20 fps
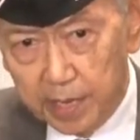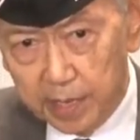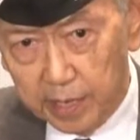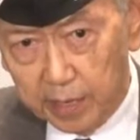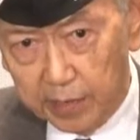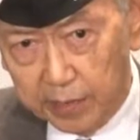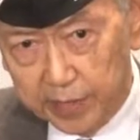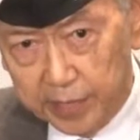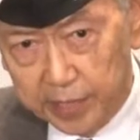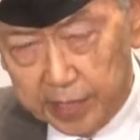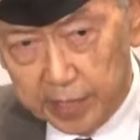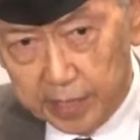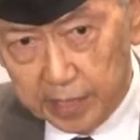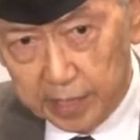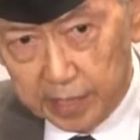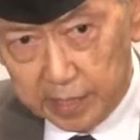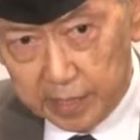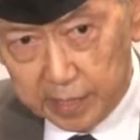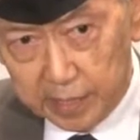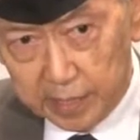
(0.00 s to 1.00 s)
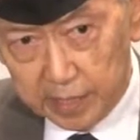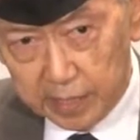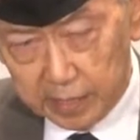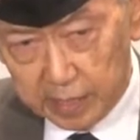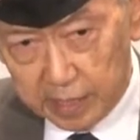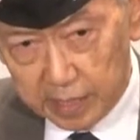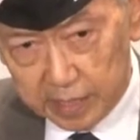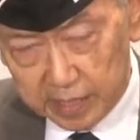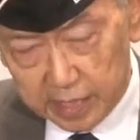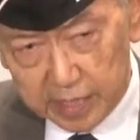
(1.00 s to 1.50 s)
Now, the,
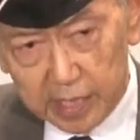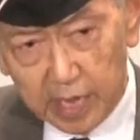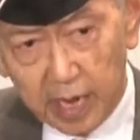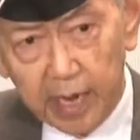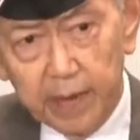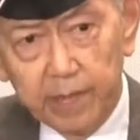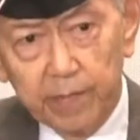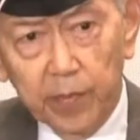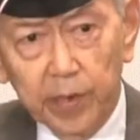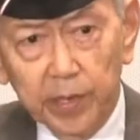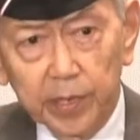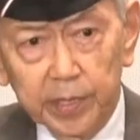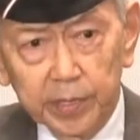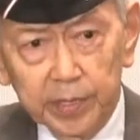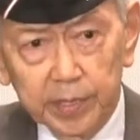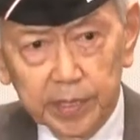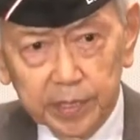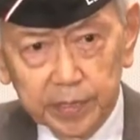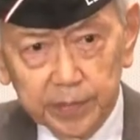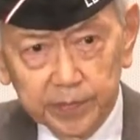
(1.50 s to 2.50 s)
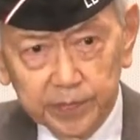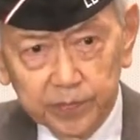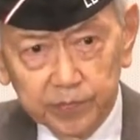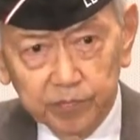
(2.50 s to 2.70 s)
the time was,